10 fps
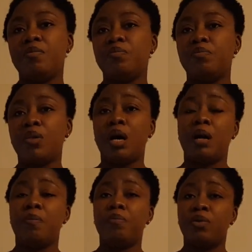
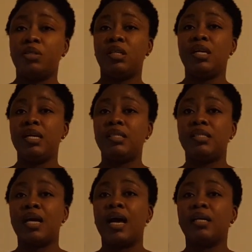
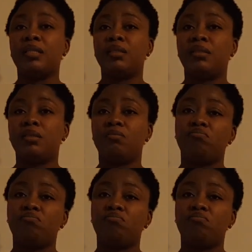modulates, and